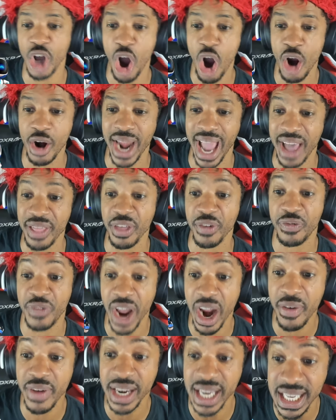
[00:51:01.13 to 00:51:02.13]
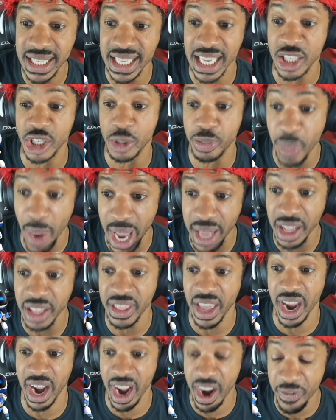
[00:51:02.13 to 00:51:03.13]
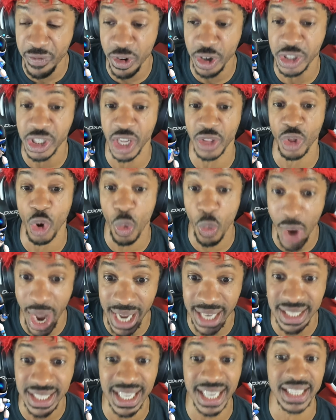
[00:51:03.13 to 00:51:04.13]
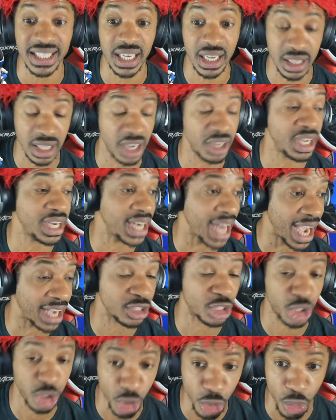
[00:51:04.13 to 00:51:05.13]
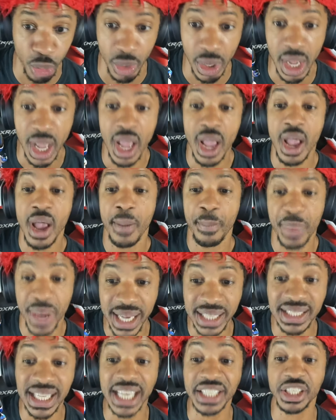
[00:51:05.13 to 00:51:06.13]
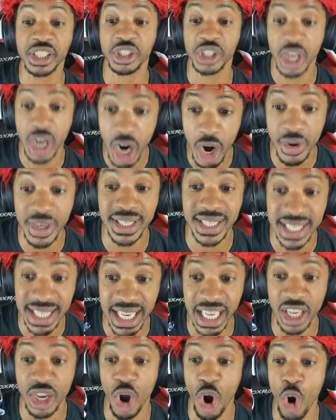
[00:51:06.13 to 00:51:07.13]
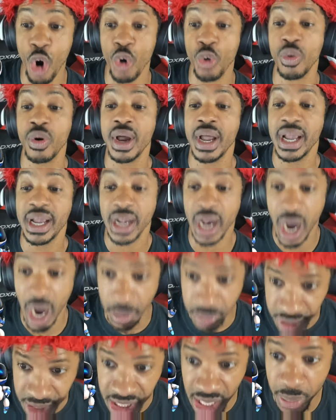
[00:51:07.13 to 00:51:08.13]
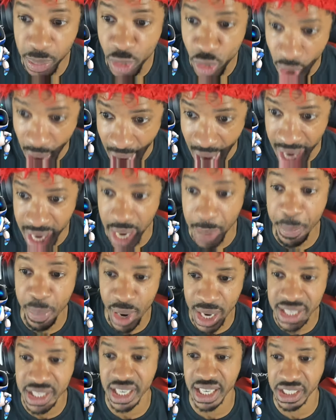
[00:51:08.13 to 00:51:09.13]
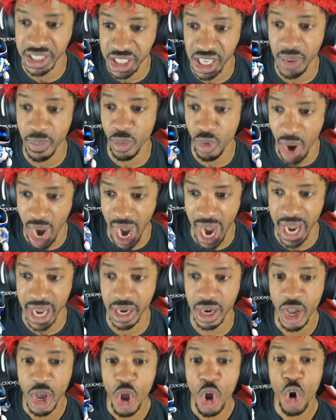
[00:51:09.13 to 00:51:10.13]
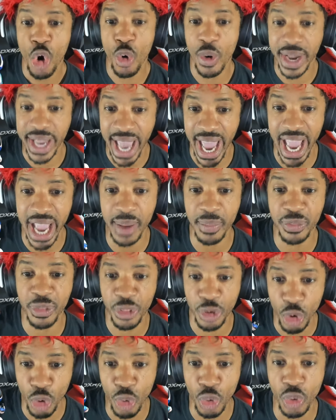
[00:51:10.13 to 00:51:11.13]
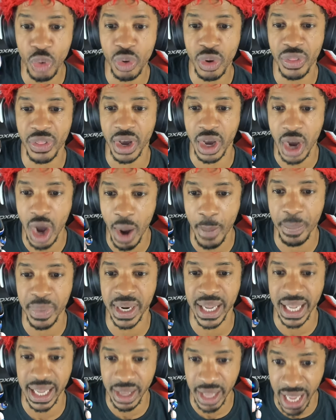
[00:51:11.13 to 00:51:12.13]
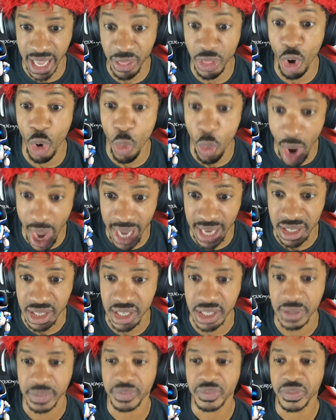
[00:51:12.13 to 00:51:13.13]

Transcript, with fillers: aren't at the very least expanding their efforts in the West is clearly not true. PlayStation's current CEO, um, Jim Ryan, and president Jim Ryan, who came through the company in the West,